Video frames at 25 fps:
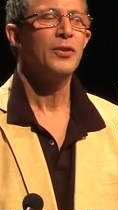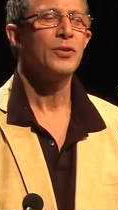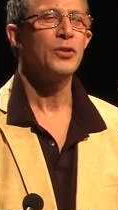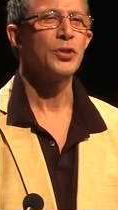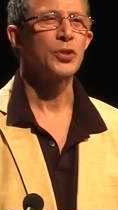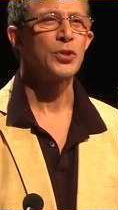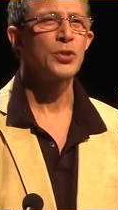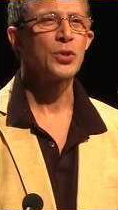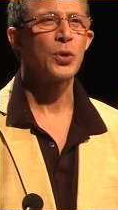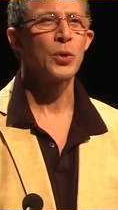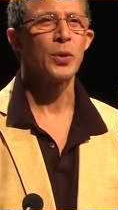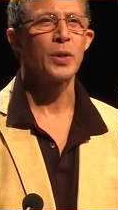
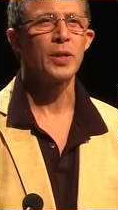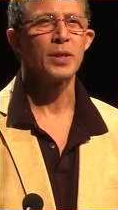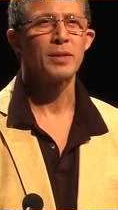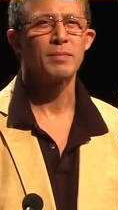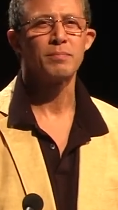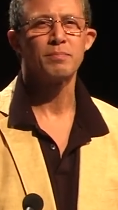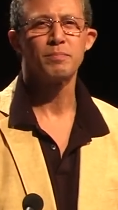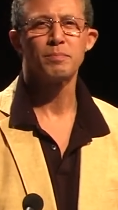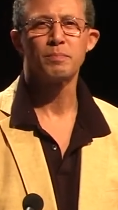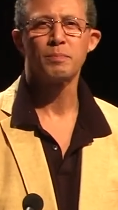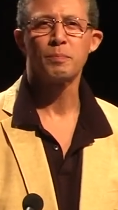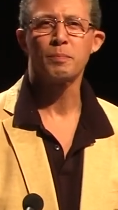The story
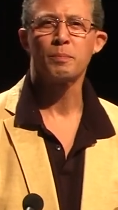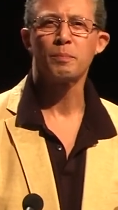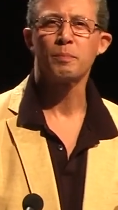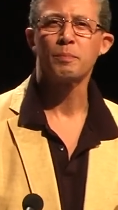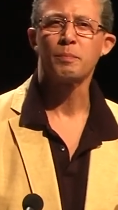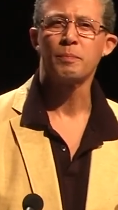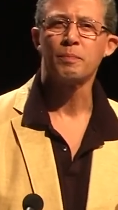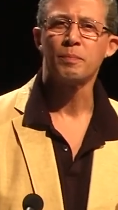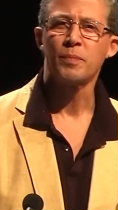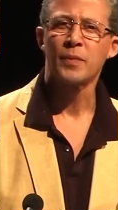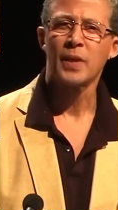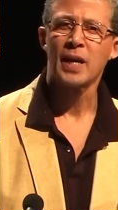
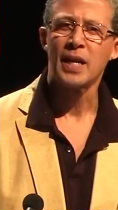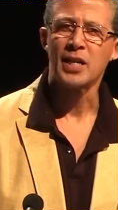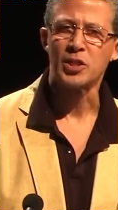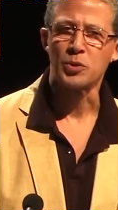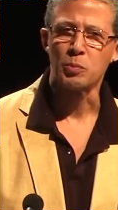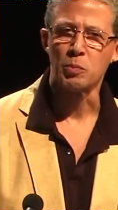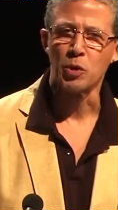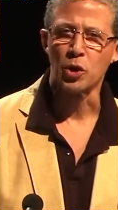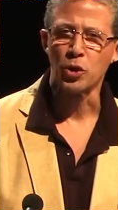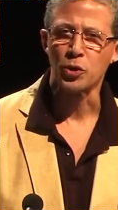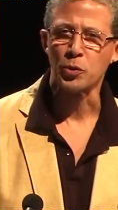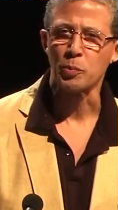
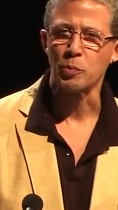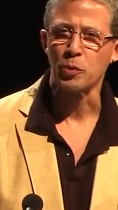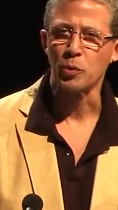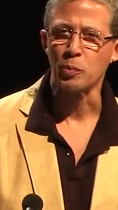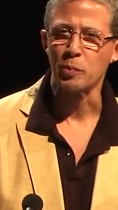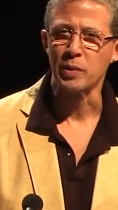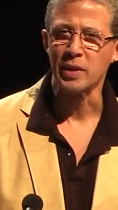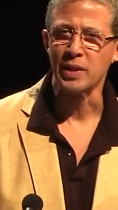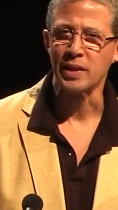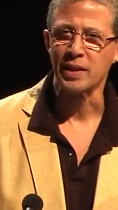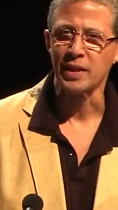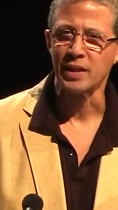has multiple
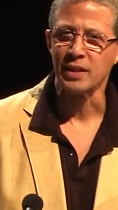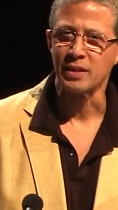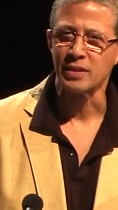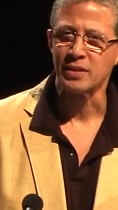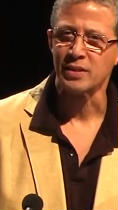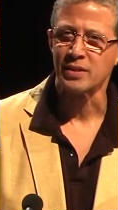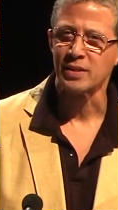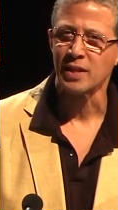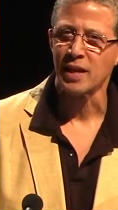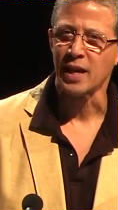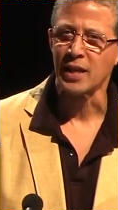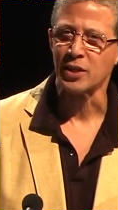
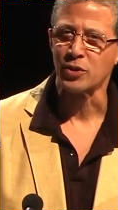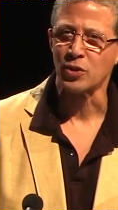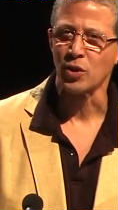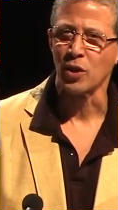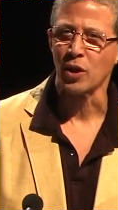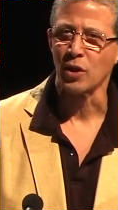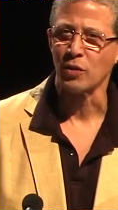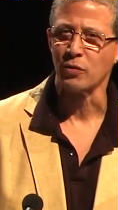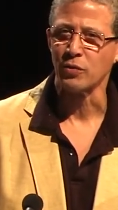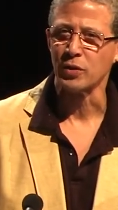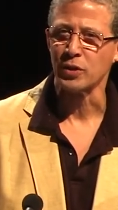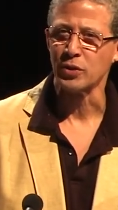meanings, as
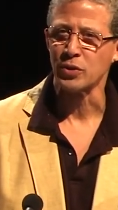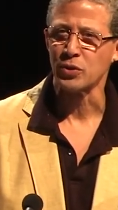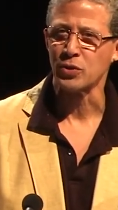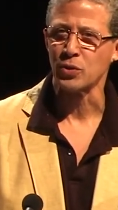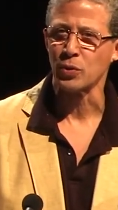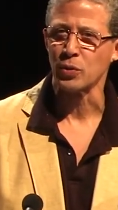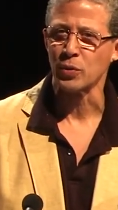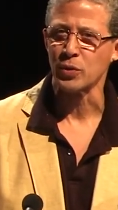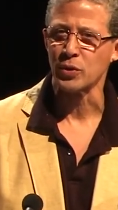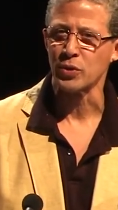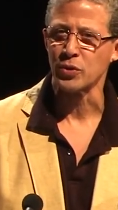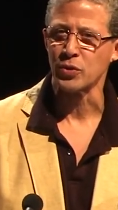all of these
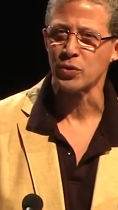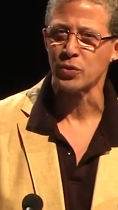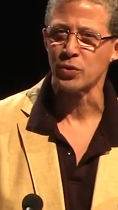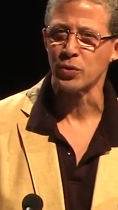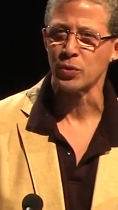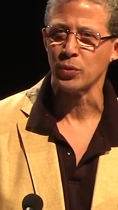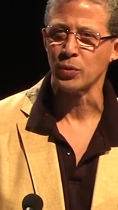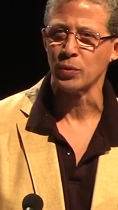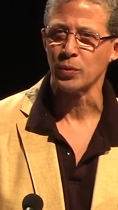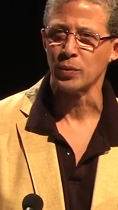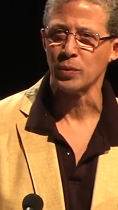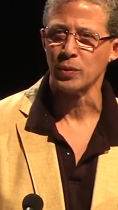stories
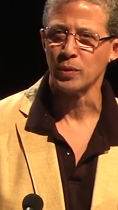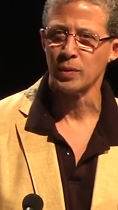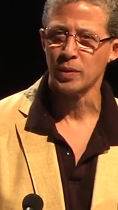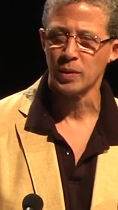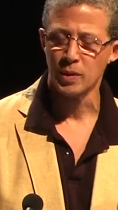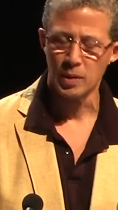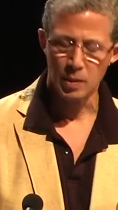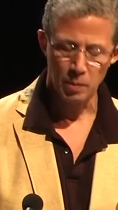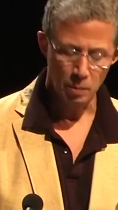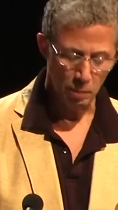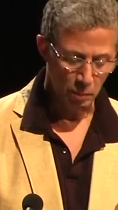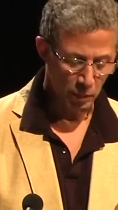do.
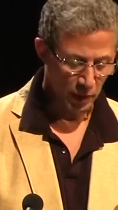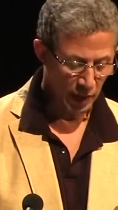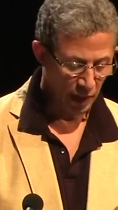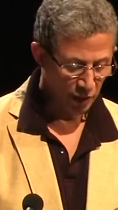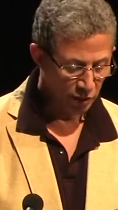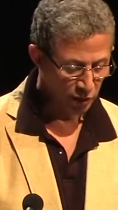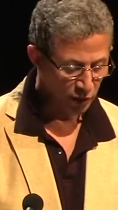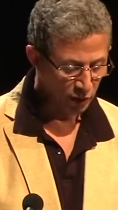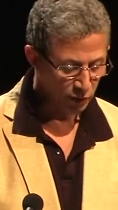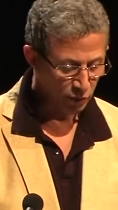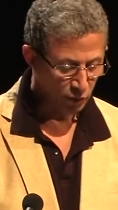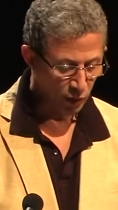But I
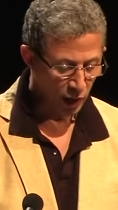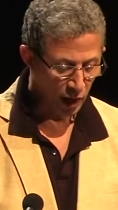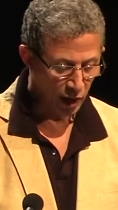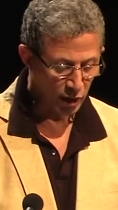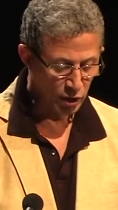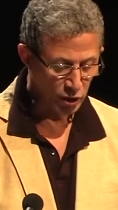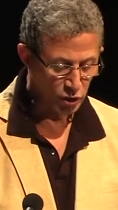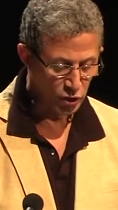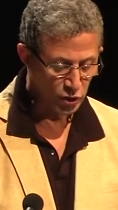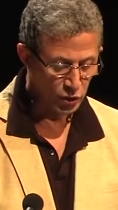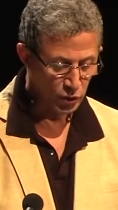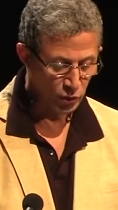think for our
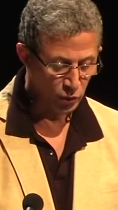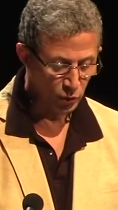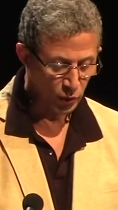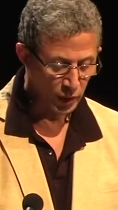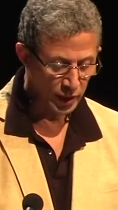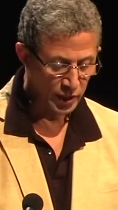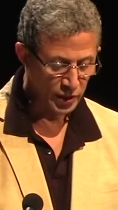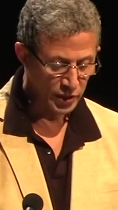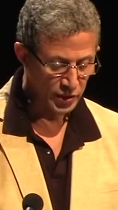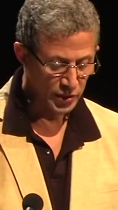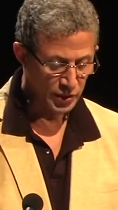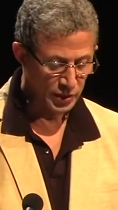
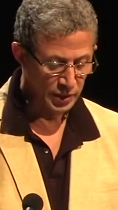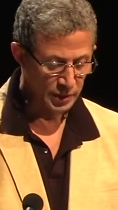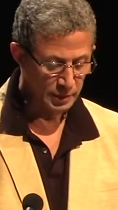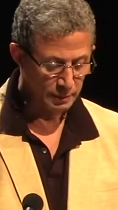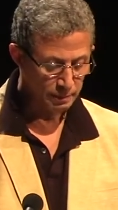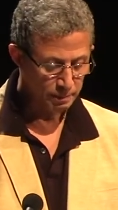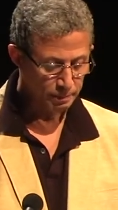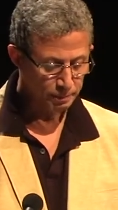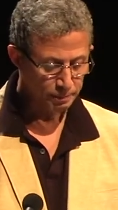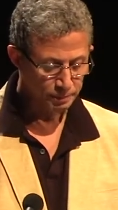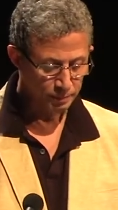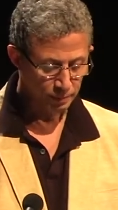
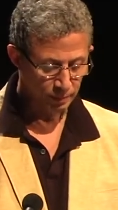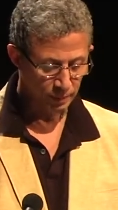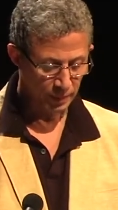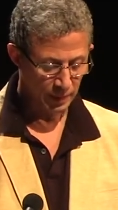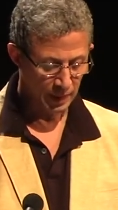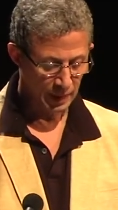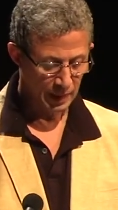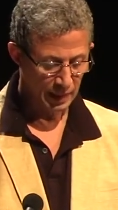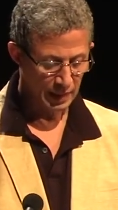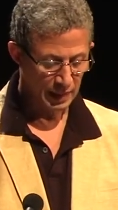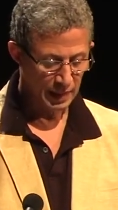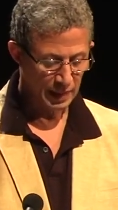consideration,
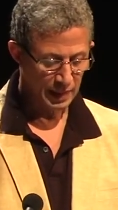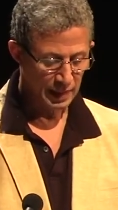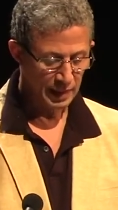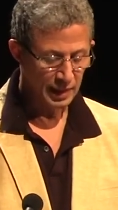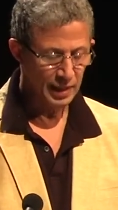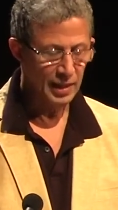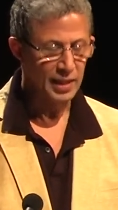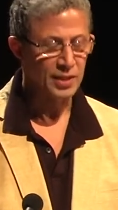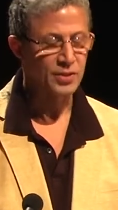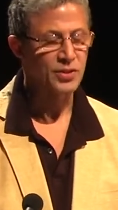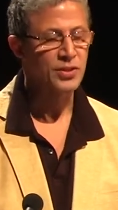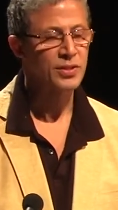
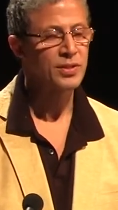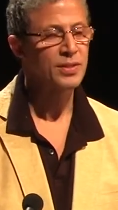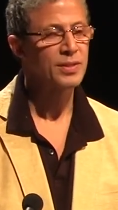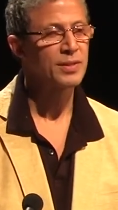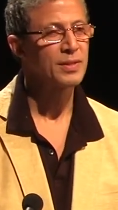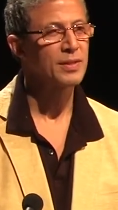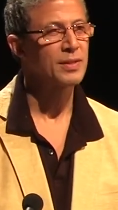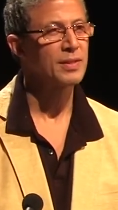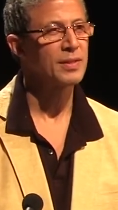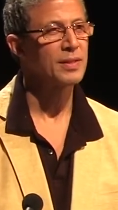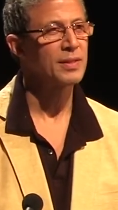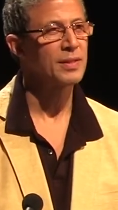
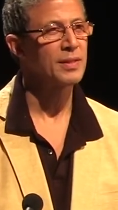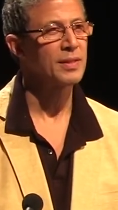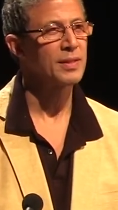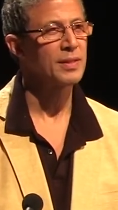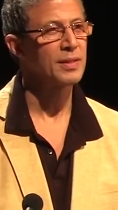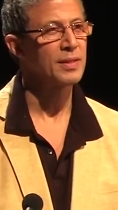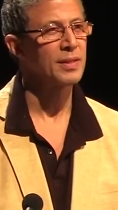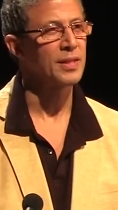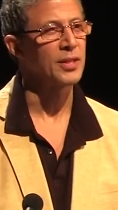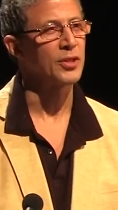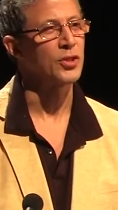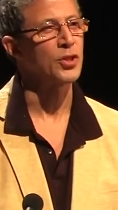
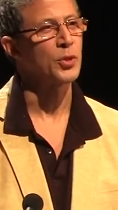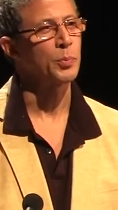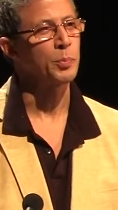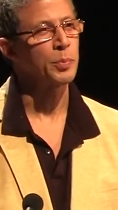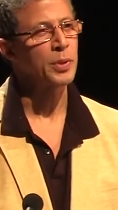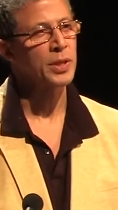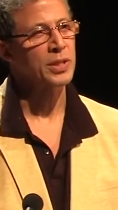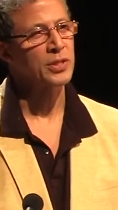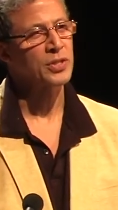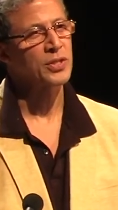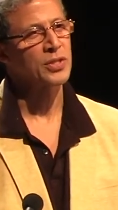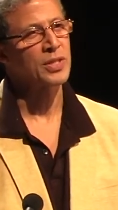it
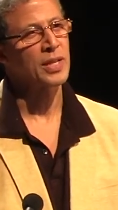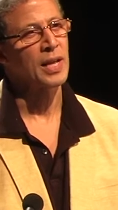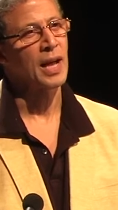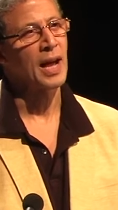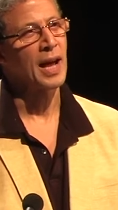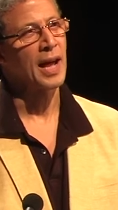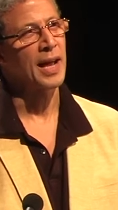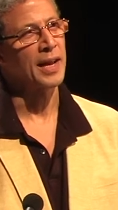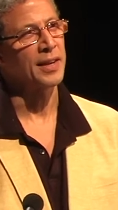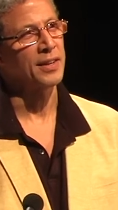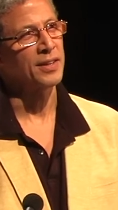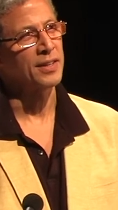depicts the
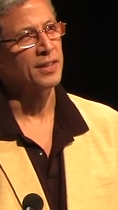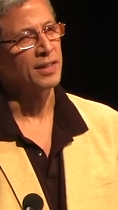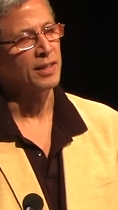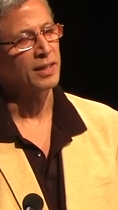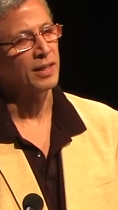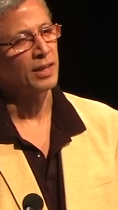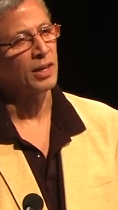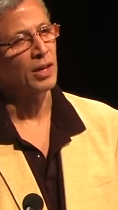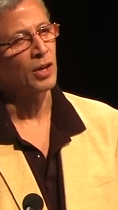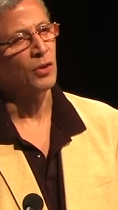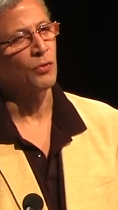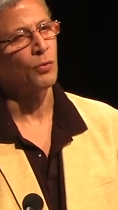
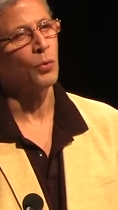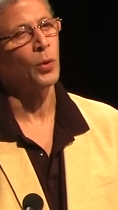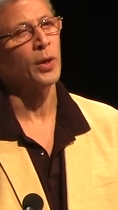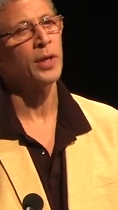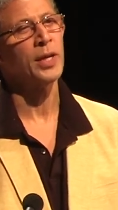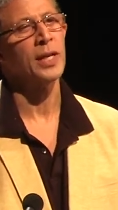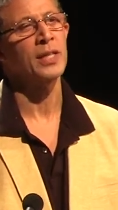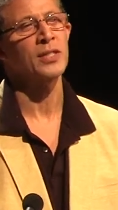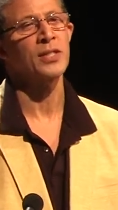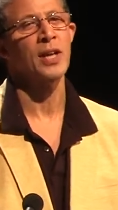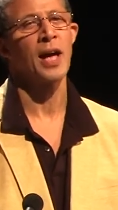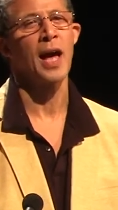idea of what
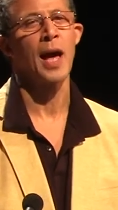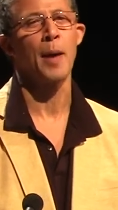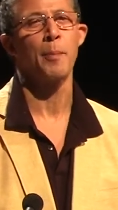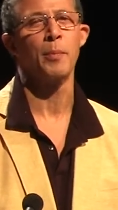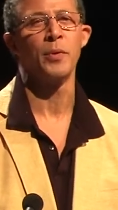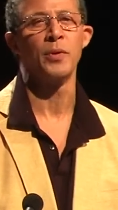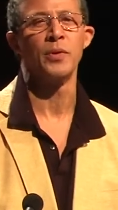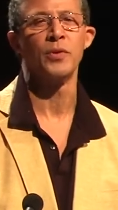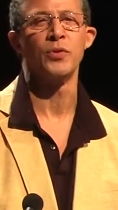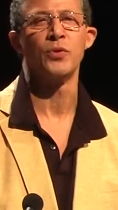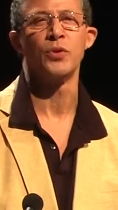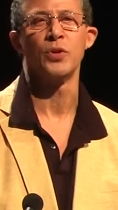has
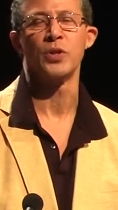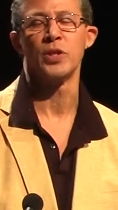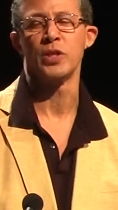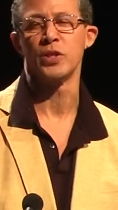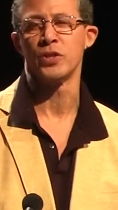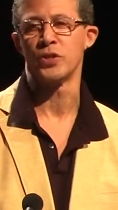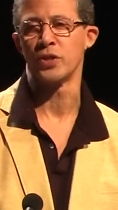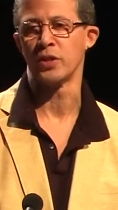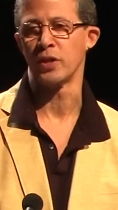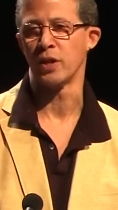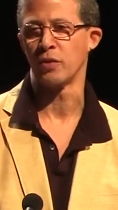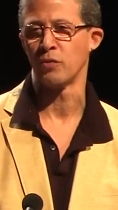happened to
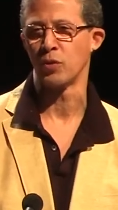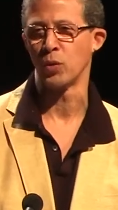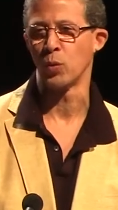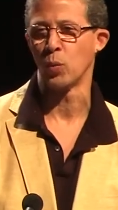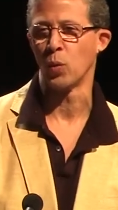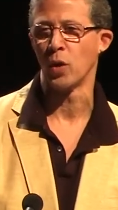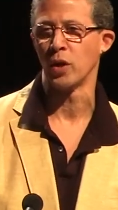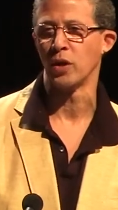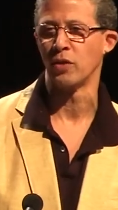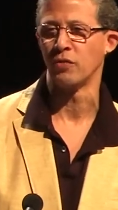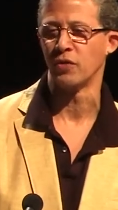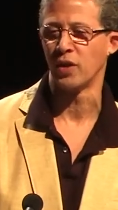each and every
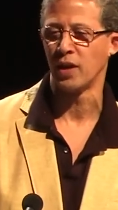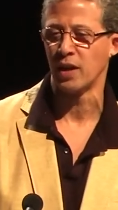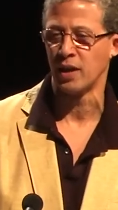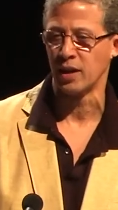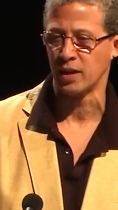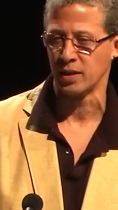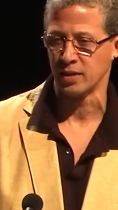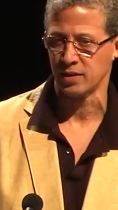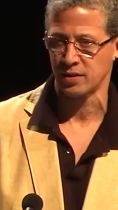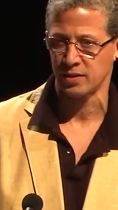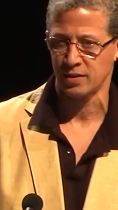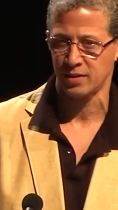one of
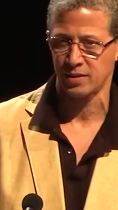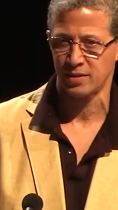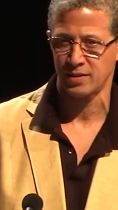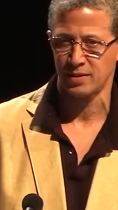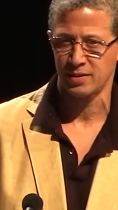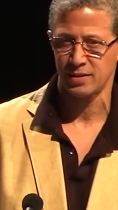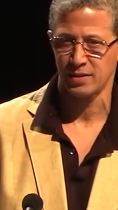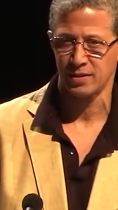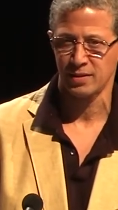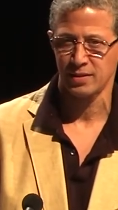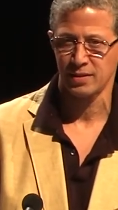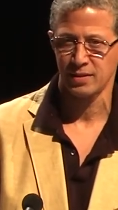
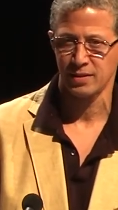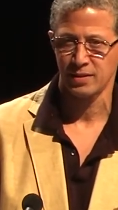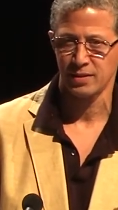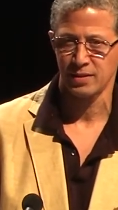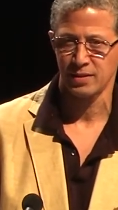us.